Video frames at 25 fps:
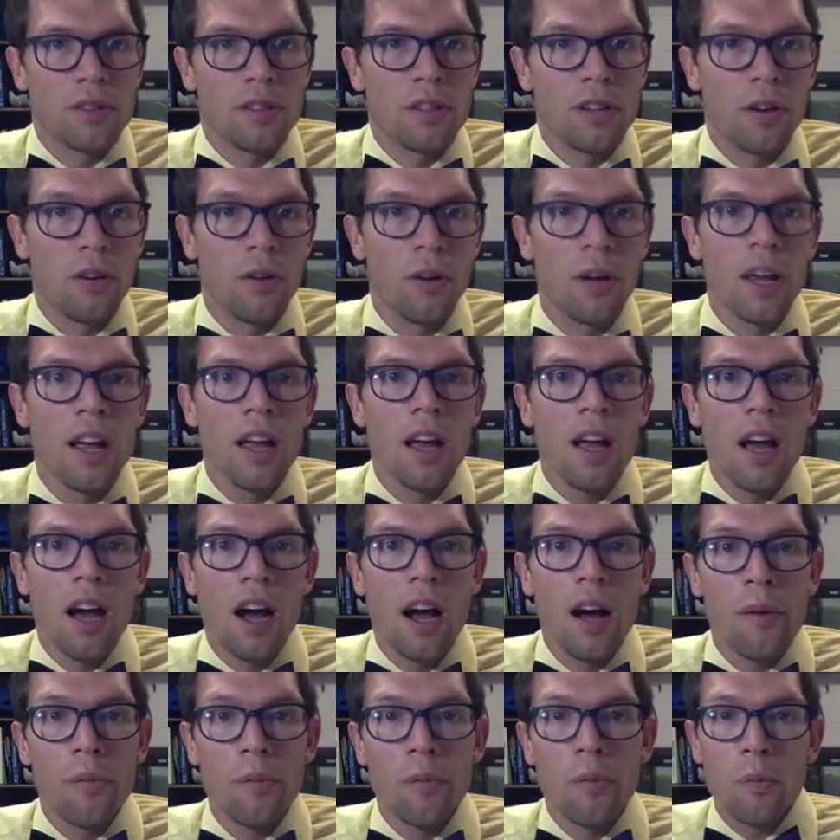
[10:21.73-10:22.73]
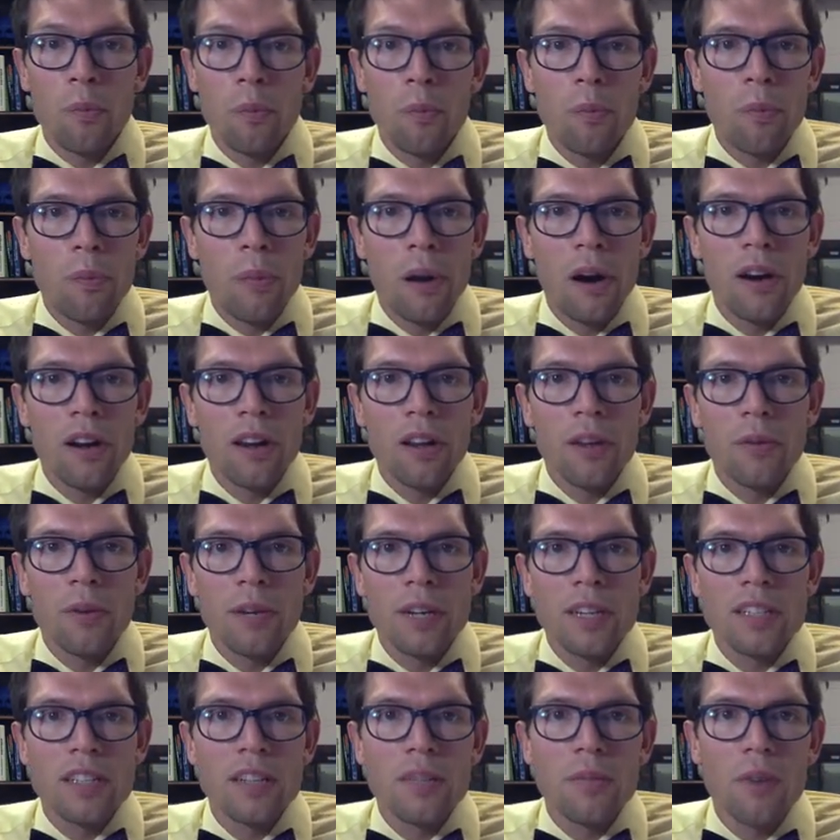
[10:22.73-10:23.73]
So part of the
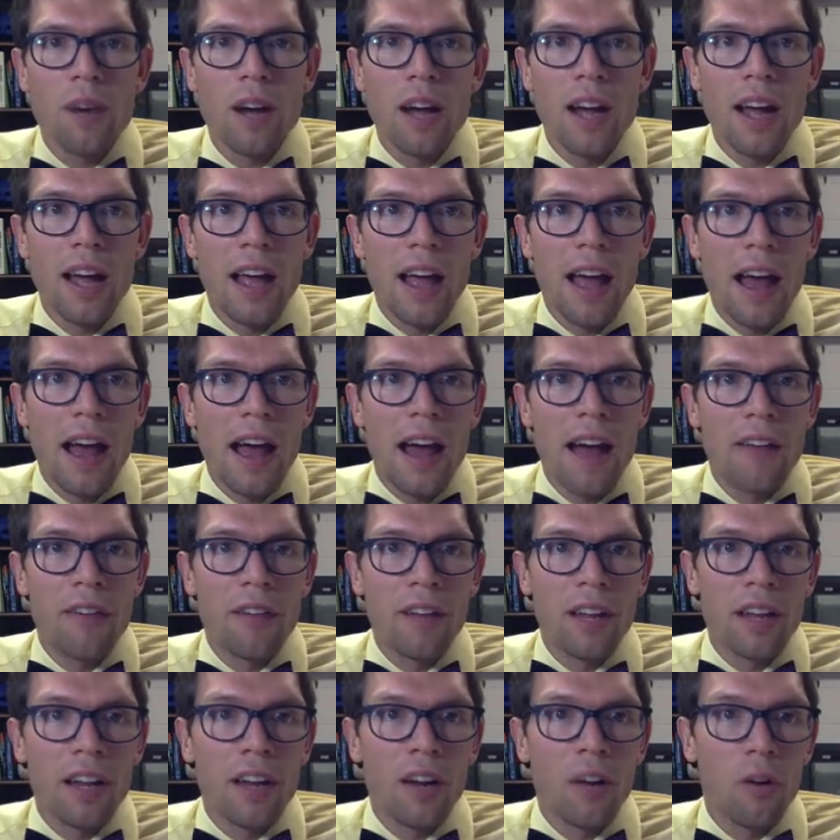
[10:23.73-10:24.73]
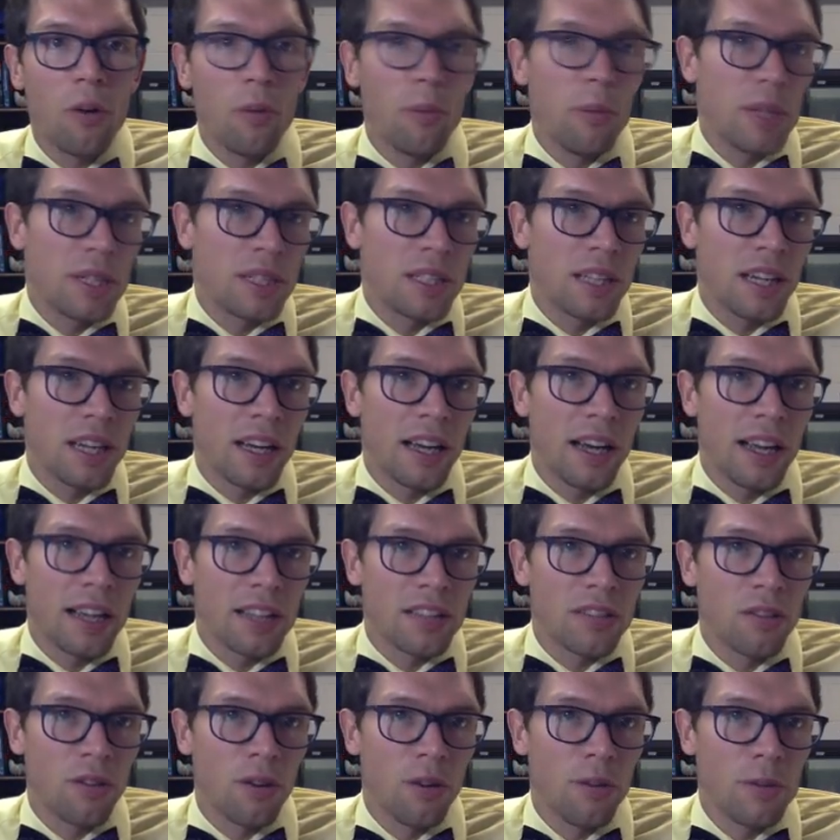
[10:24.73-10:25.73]
reason why having or missing an
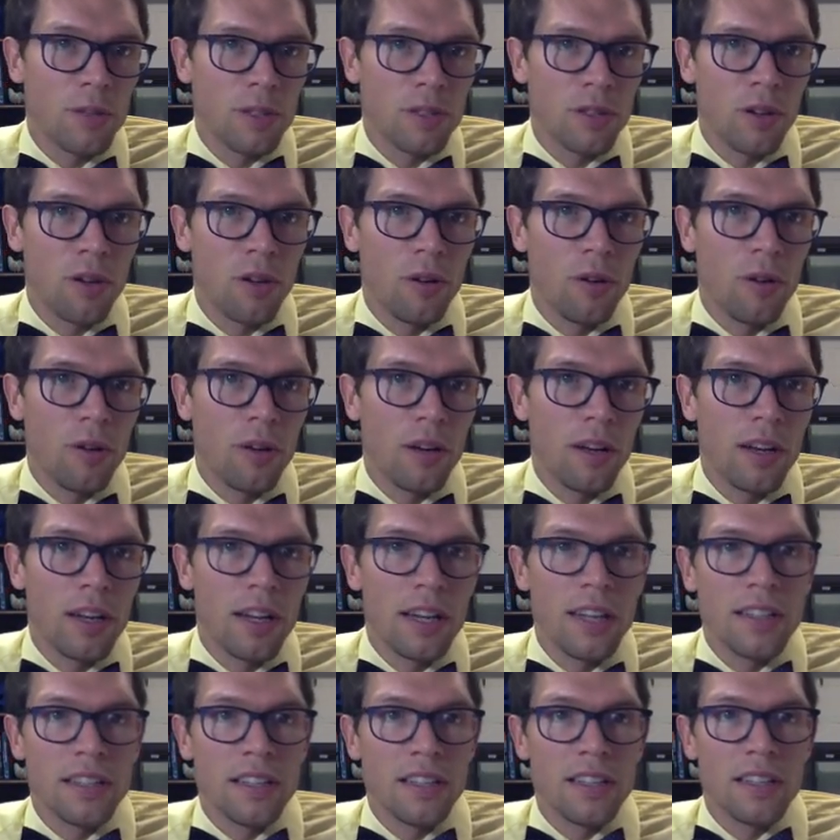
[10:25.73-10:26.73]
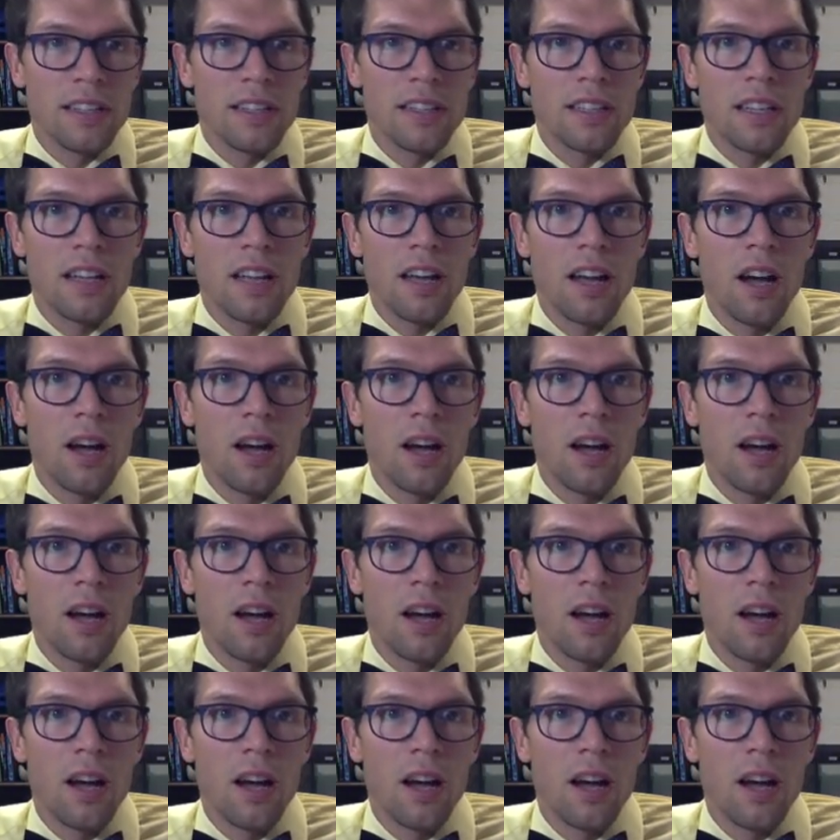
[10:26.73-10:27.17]
X chromosome isn't